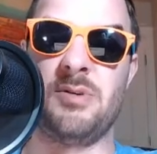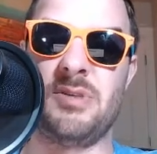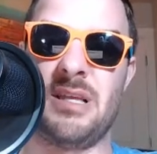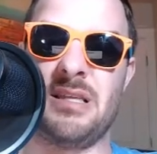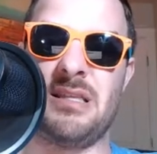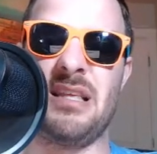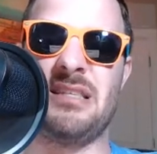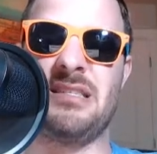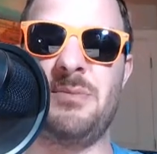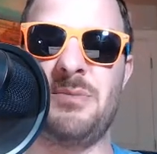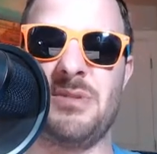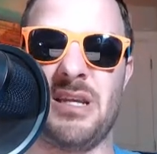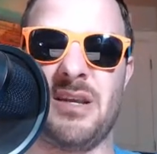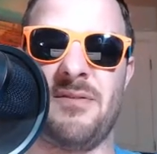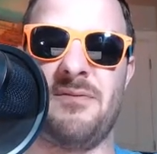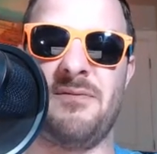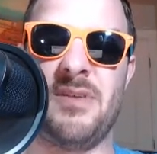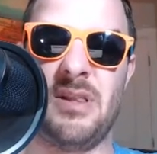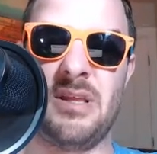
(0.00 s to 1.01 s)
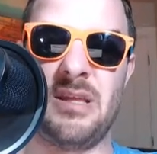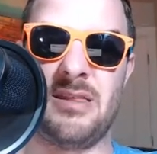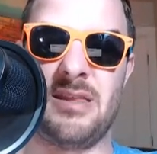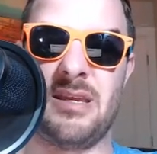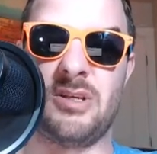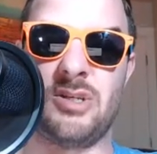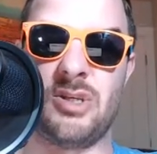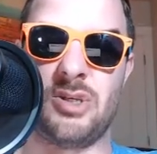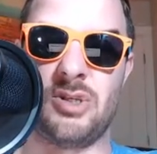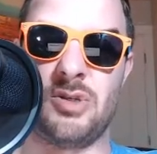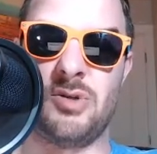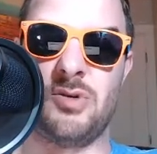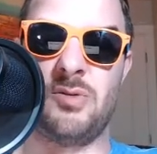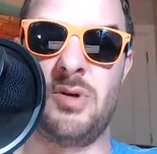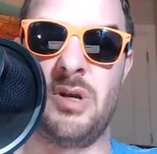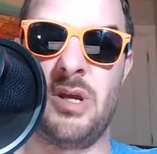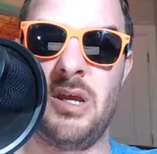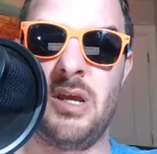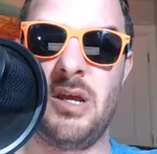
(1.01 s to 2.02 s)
That seems like a Philly thing to do.